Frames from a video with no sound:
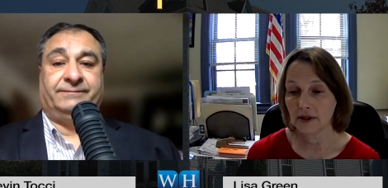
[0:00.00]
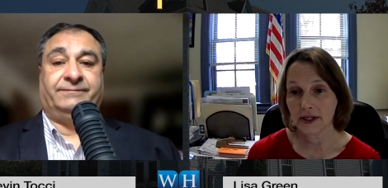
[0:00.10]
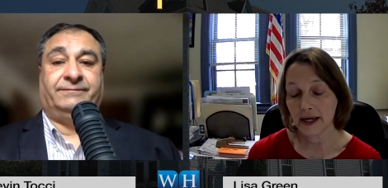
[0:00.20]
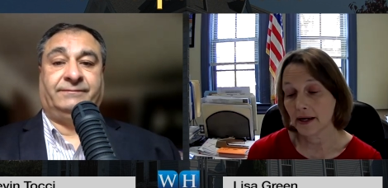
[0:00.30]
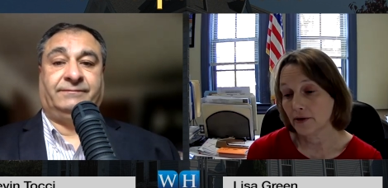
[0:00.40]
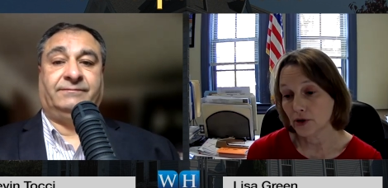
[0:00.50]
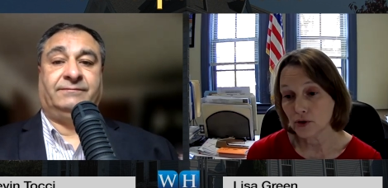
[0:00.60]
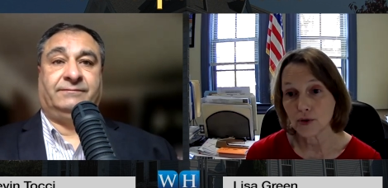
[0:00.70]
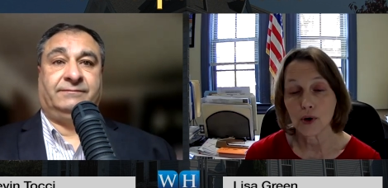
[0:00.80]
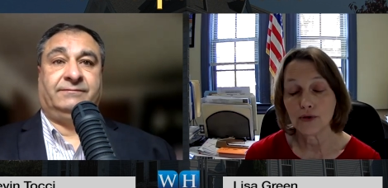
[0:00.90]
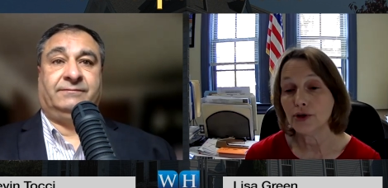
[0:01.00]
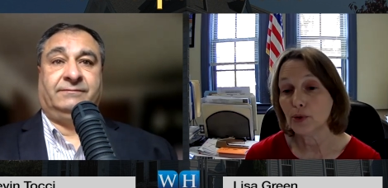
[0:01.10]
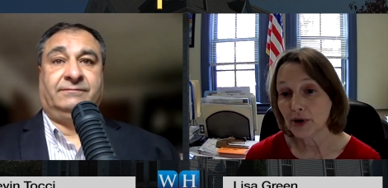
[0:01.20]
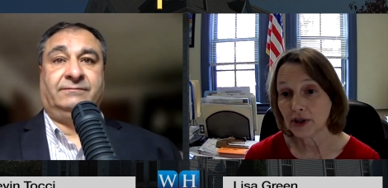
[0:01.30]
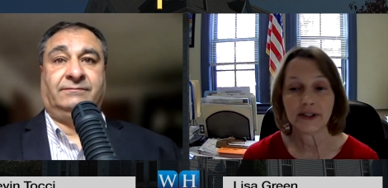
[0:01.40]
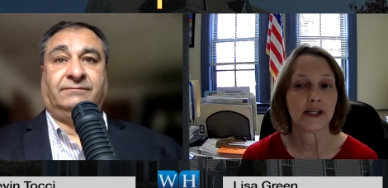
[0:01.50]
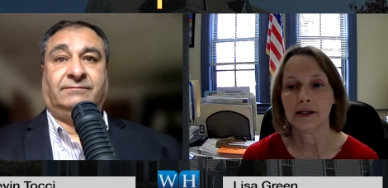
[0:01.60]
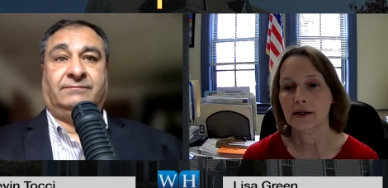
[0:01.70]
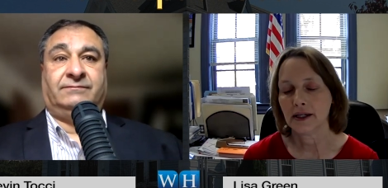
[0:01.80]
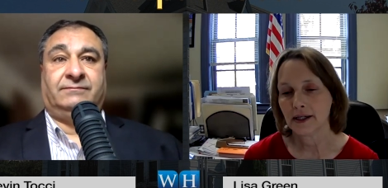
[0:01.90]
Speaker 1: again, new growth, new
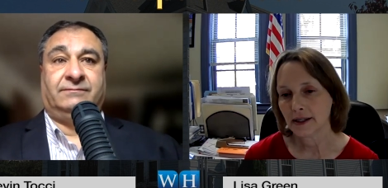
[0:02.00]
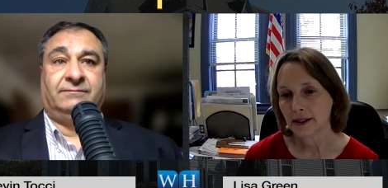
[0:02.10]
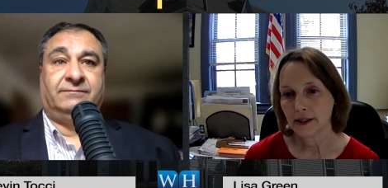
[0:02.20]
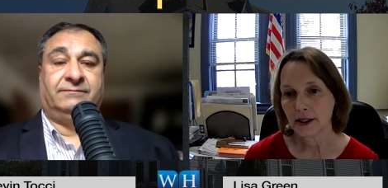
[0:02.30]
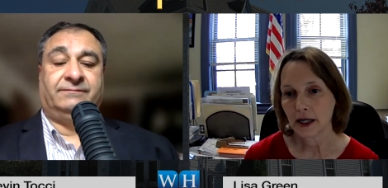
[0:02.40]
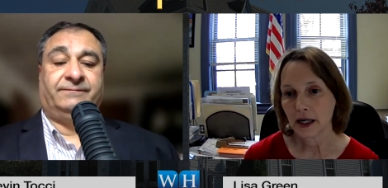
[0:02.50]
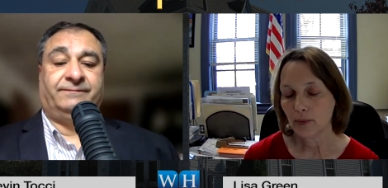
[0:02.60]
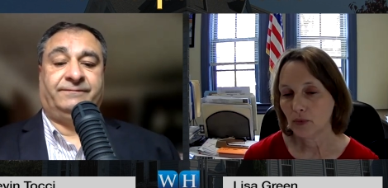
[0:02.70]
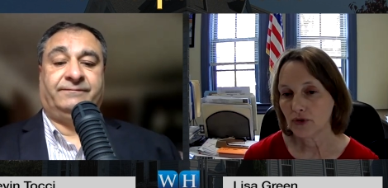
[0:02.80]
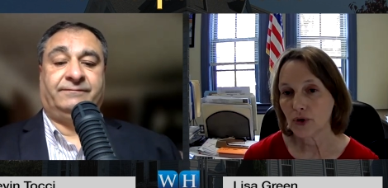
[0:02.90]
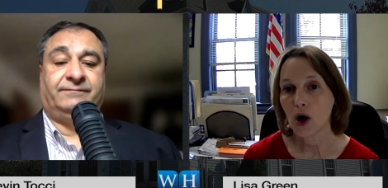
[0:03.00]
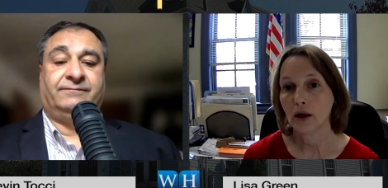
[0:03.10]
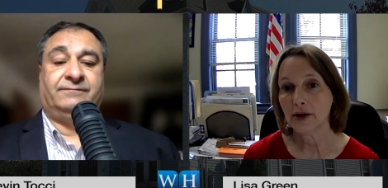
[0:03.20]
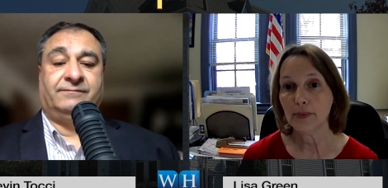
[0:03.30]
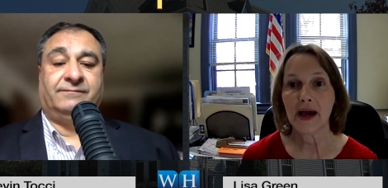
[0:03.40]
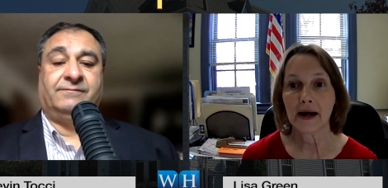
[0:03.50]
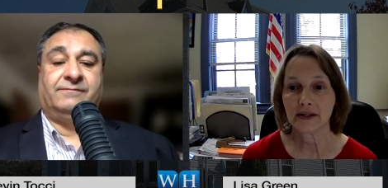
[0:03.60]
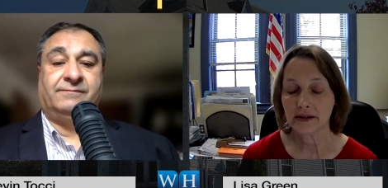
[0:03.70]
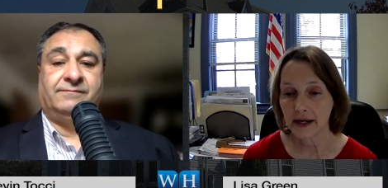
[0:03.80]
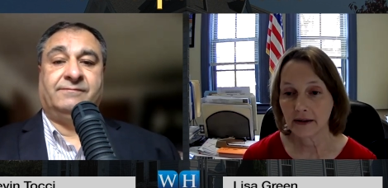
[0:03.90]
building um, was all
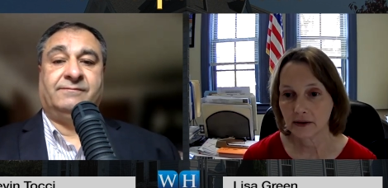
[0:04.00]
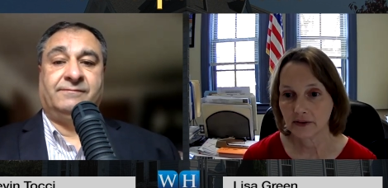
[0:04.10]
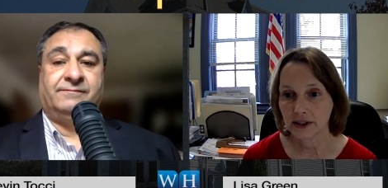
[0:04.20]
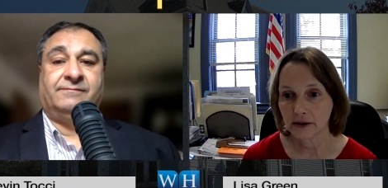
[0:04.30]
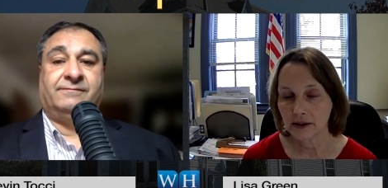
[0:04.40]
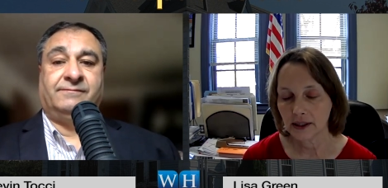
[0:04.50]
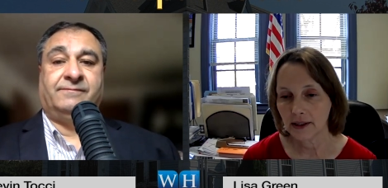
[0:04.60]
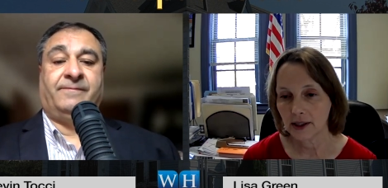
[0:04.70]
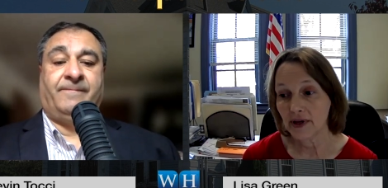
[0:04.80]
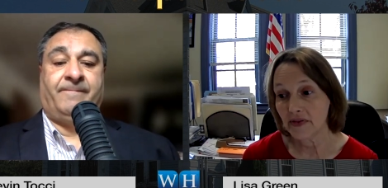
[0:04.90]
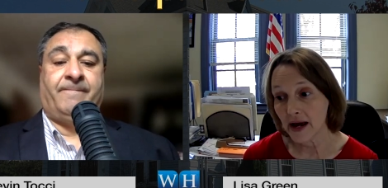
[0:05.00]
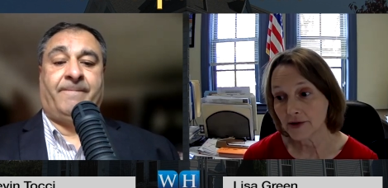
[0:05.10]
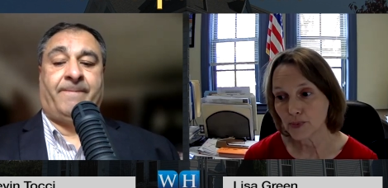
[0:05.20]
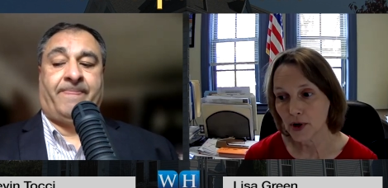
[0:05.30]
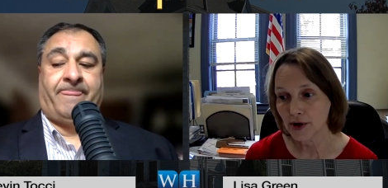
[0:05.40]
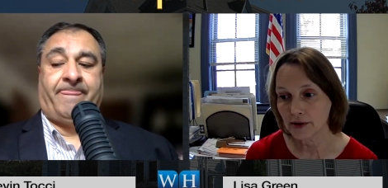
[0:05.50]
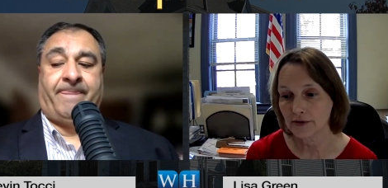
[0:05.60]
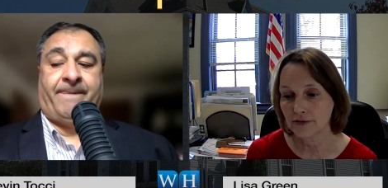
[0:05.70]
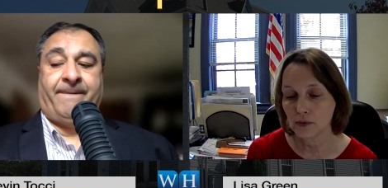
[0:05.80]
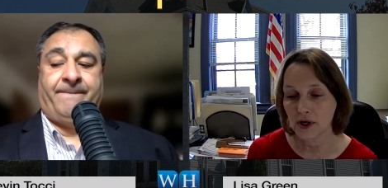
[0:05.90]
impacted negatively. Um, and that's part of
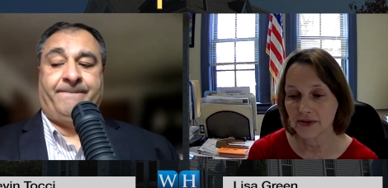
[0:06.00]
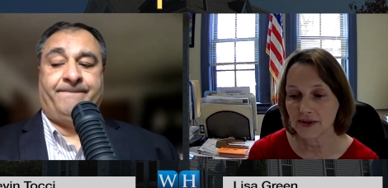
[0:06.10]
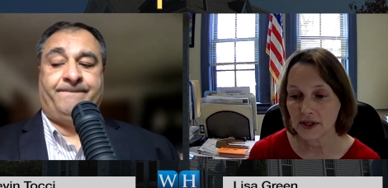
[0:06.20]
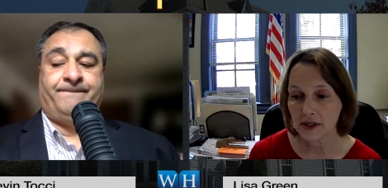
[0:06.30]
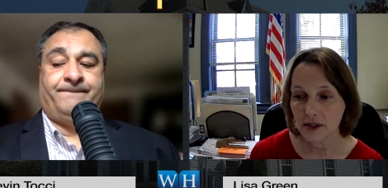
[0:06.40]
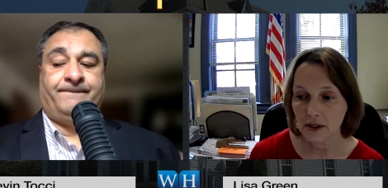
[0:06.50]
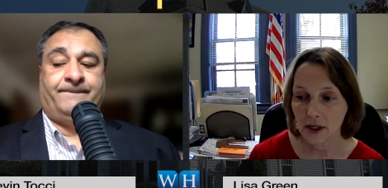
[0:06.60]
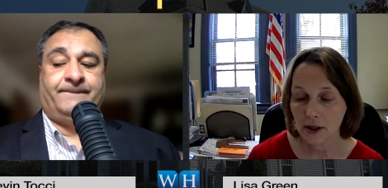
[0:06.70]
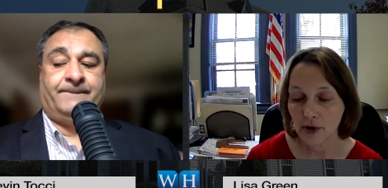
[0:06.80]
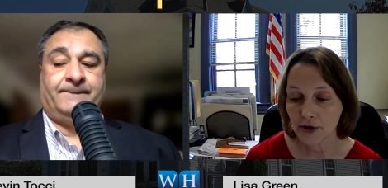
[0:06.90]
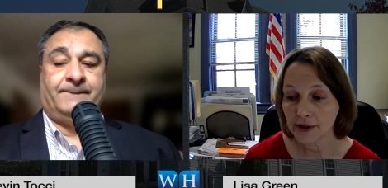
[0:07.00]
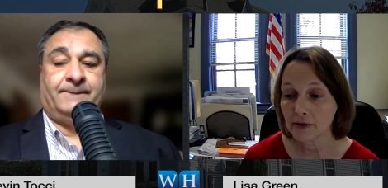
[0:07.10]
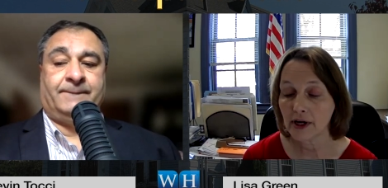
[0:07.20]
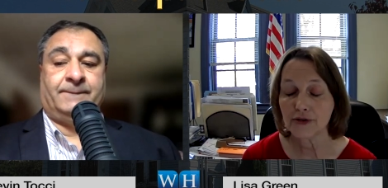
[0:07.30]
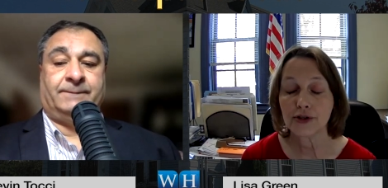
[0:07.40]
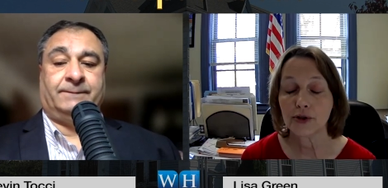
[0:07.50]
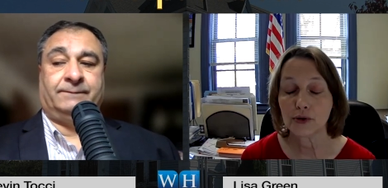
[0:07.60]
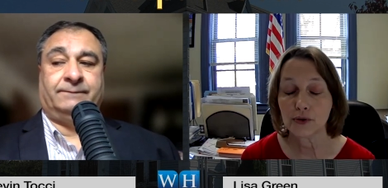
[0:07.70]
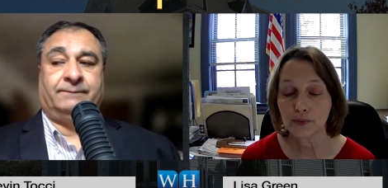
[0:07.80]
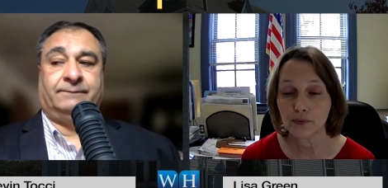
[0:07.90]
what the American
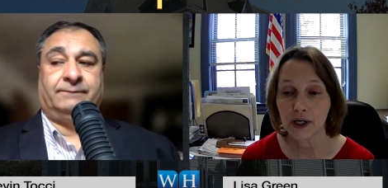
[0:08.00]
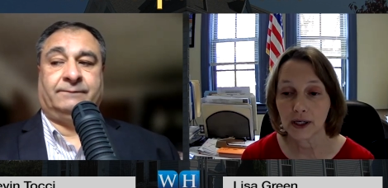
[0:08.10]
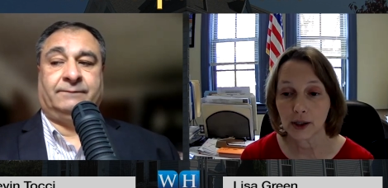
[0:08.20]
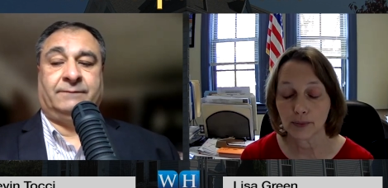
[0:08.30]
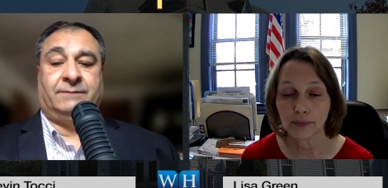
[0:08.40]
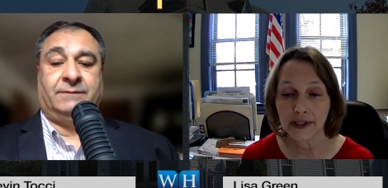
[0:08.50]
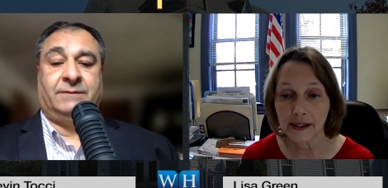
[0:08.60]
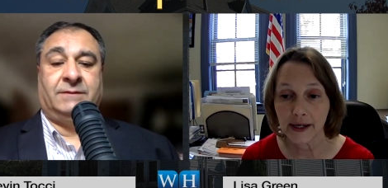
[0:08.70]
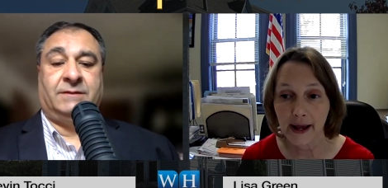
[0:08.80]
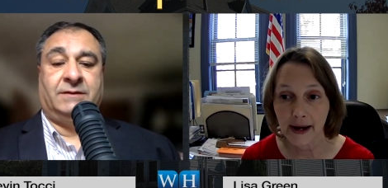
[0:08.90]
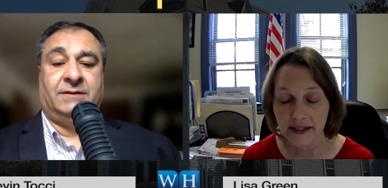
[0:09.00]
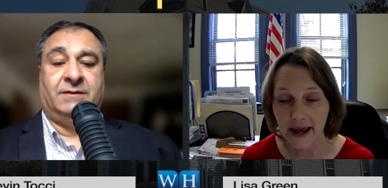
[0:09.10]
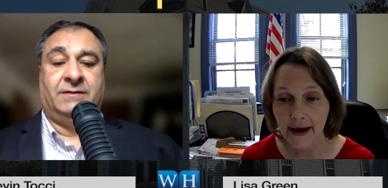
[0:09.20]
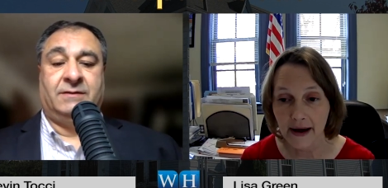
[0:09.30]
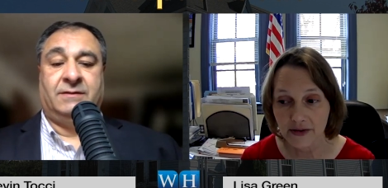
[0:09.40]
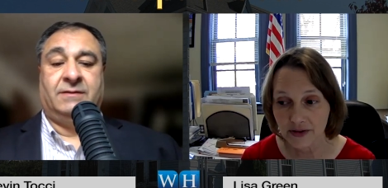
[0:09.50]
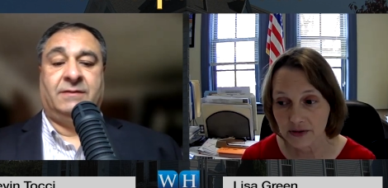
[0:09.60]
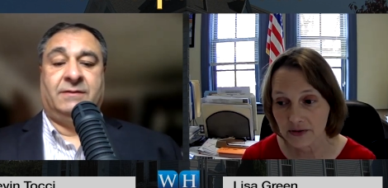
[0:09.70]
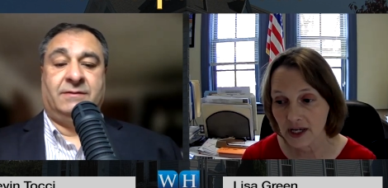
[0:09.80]
Rescue um, Plan Act has is